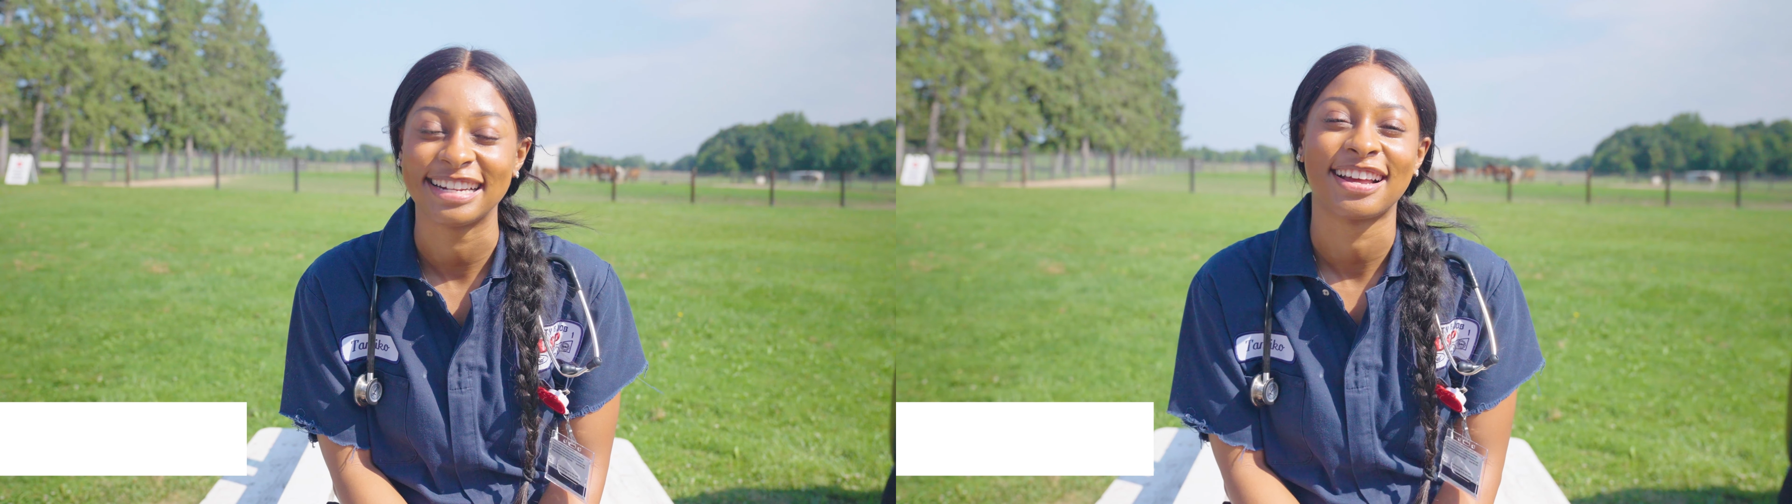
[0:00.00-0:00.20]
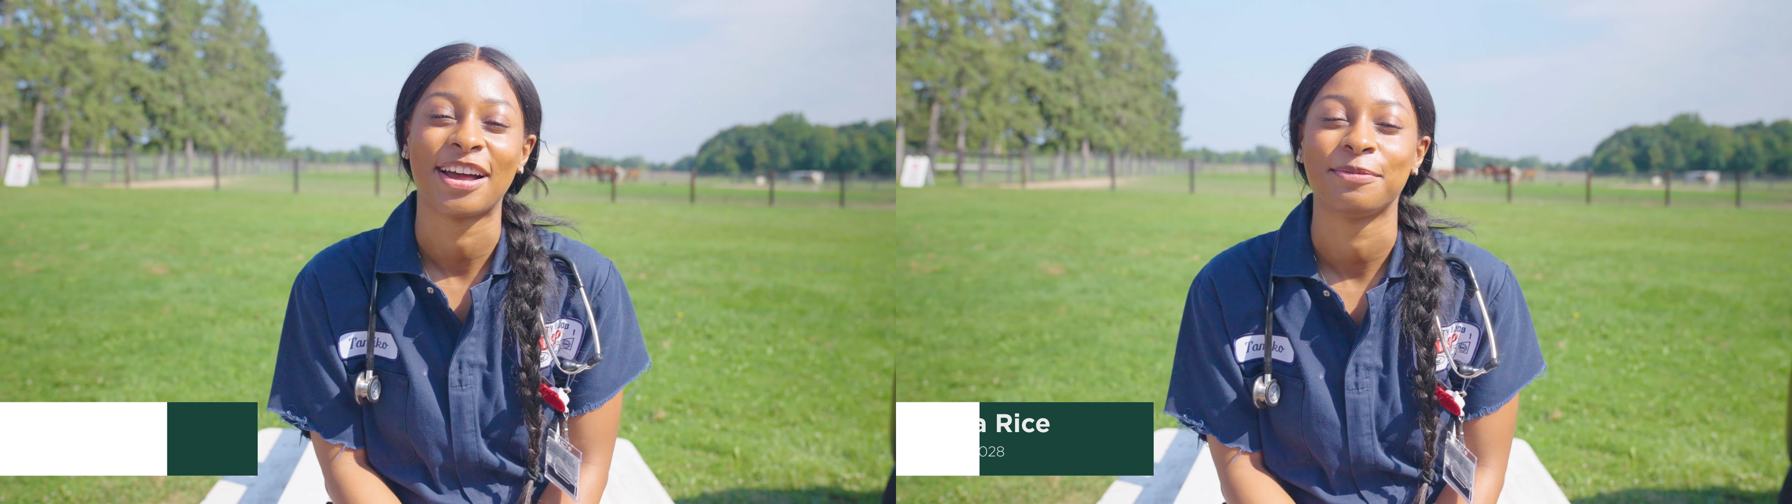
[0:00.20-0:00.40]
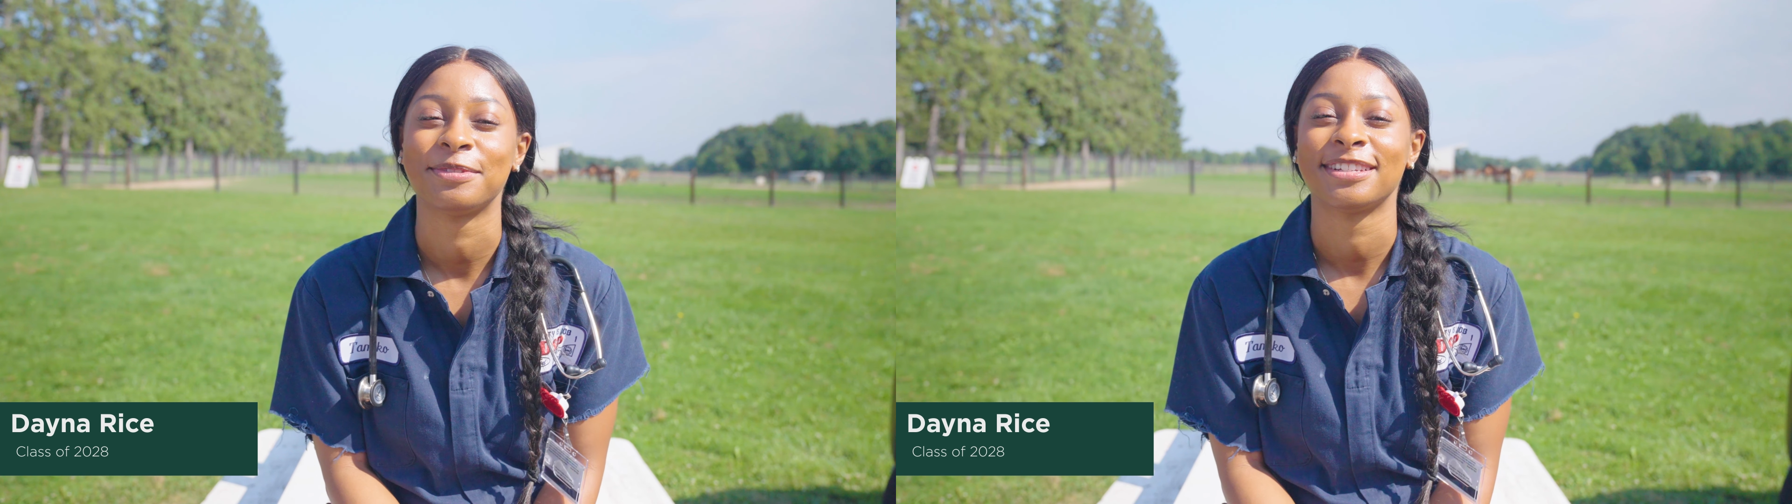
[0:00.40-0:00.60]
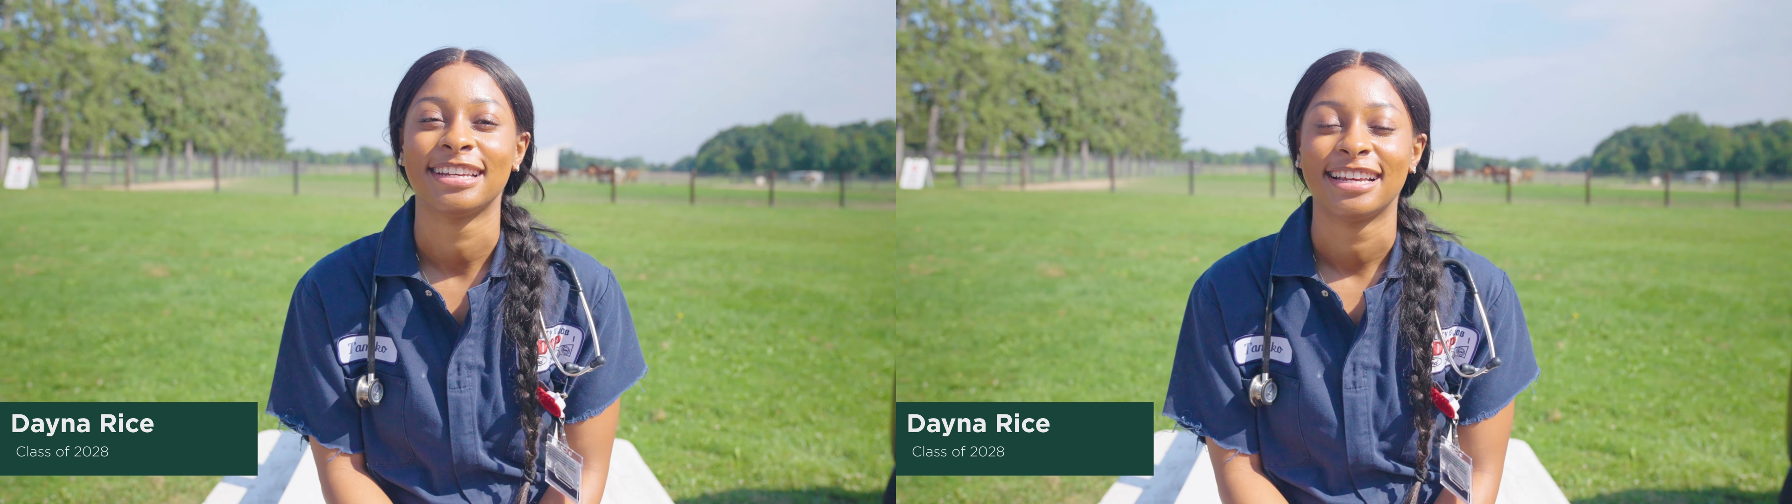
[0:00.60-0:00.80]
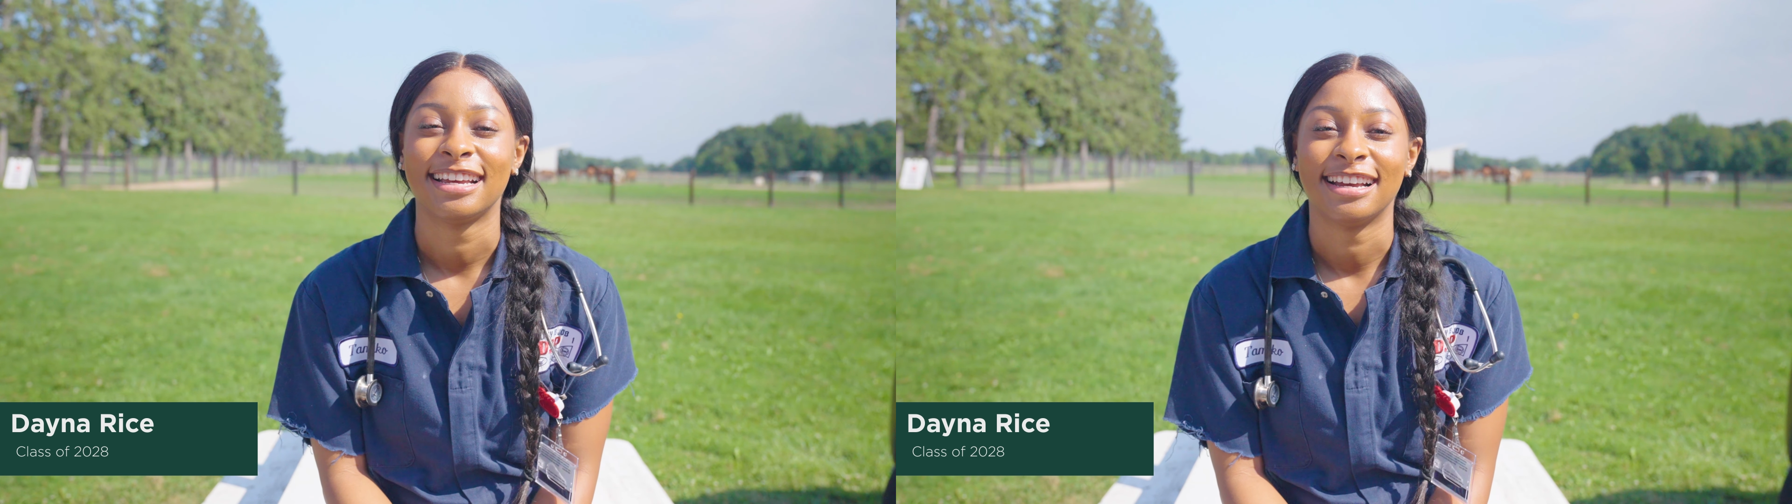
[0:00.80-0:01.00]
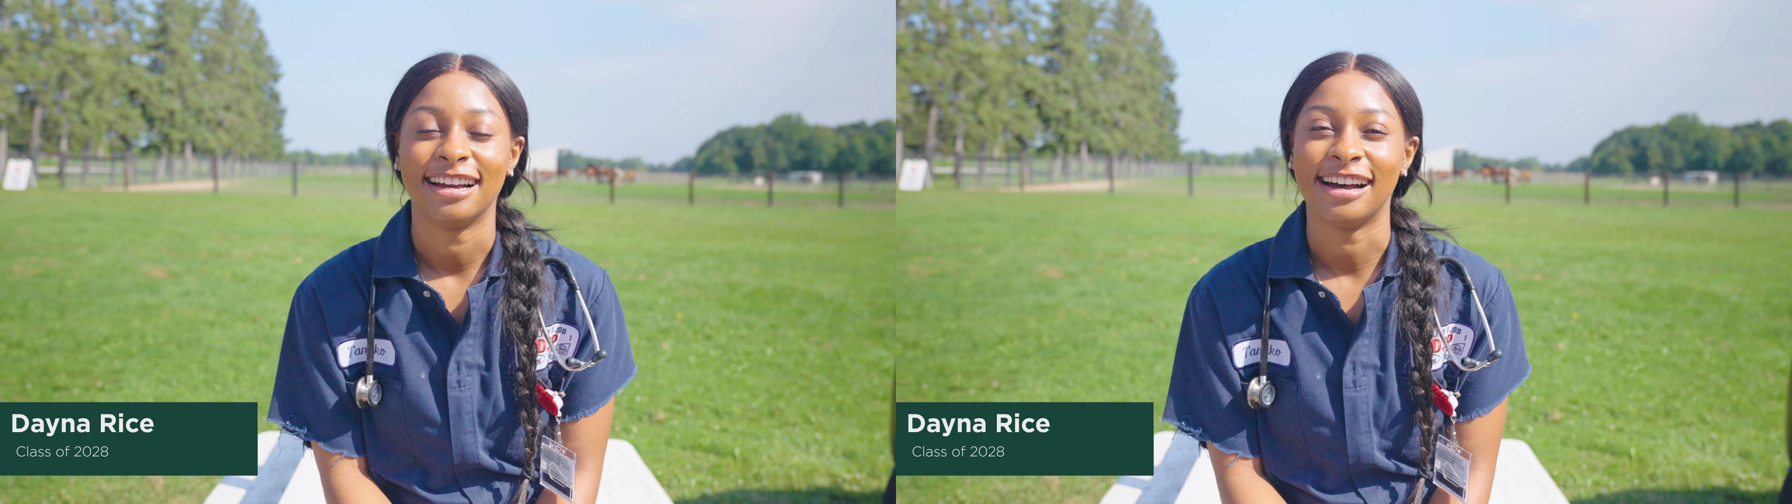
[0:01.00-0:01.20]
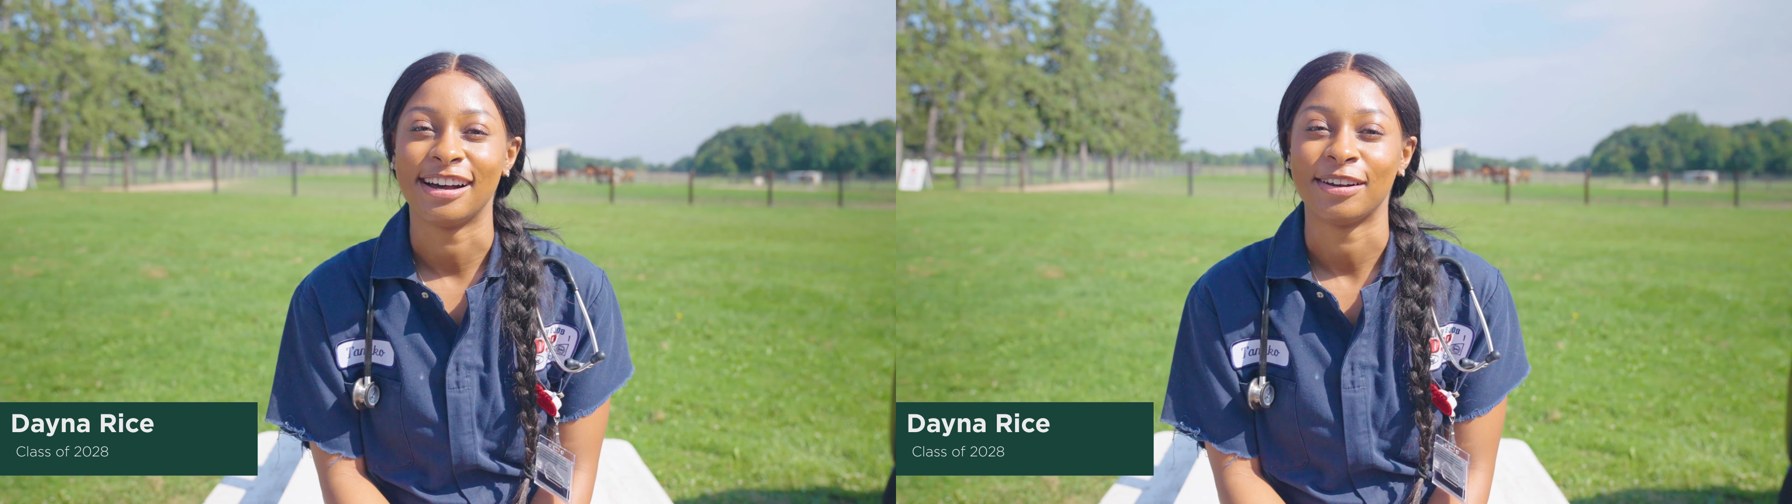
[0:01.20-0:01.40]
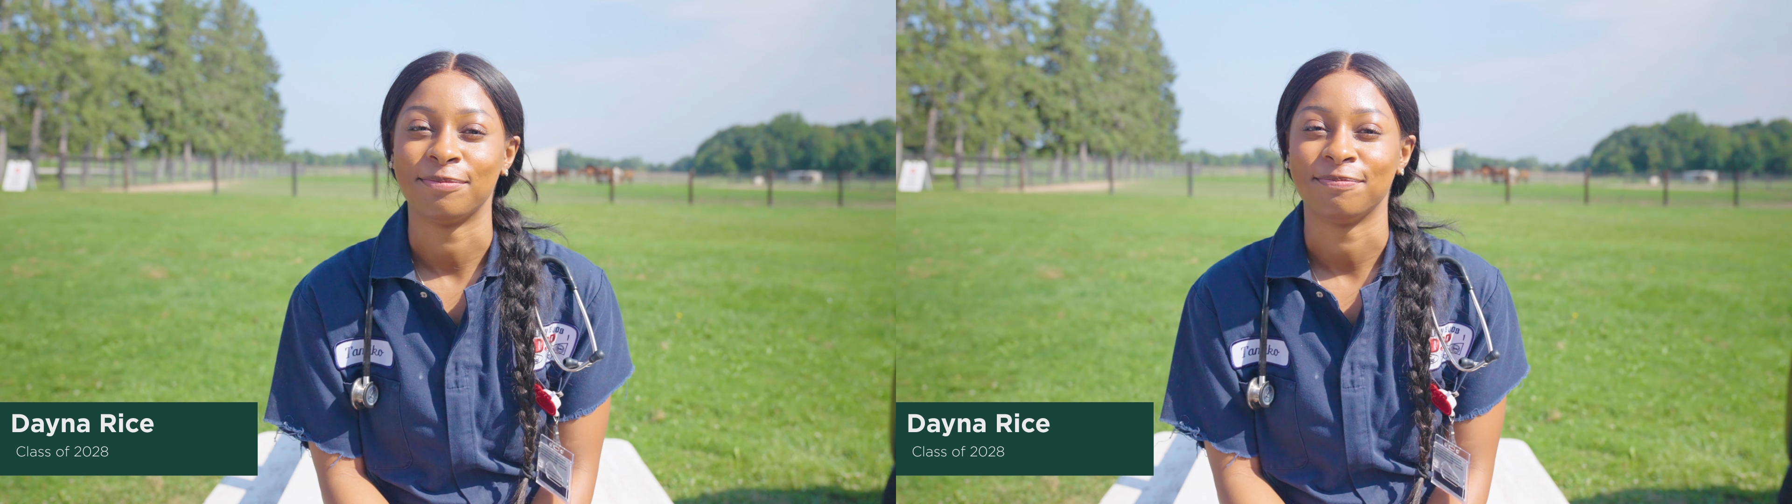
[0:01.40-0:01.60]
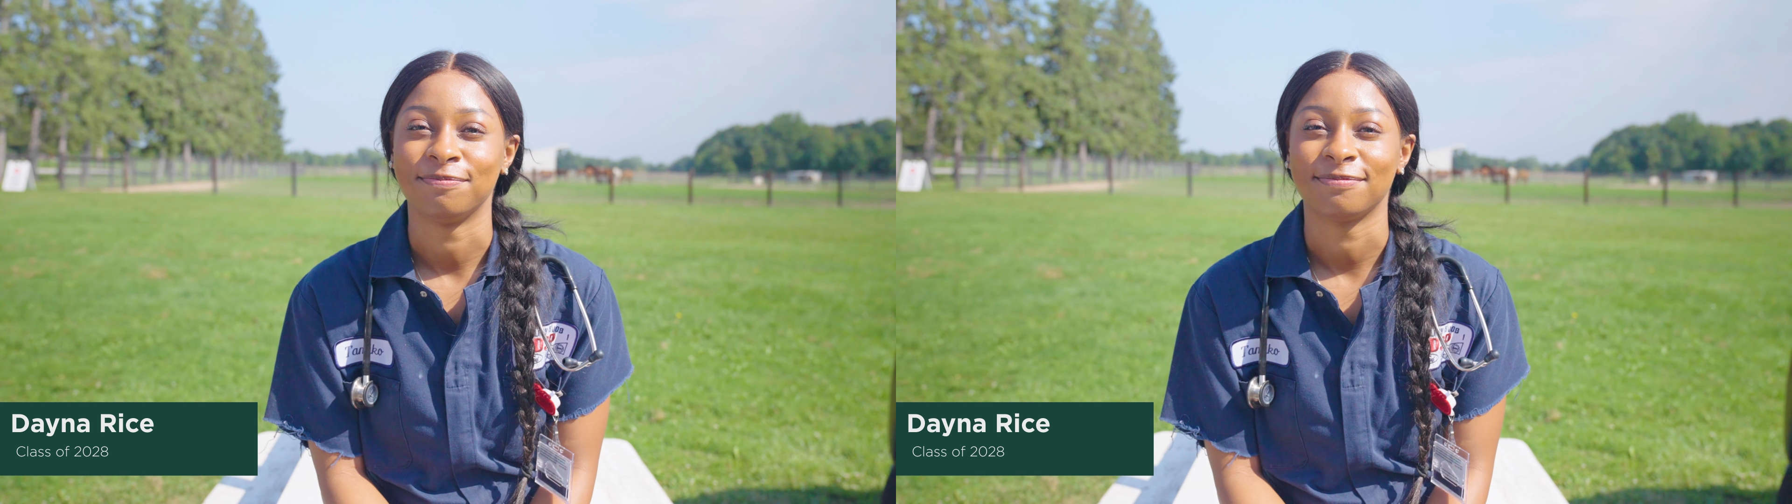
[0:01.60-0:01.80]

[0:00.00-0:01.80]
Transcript: times, um,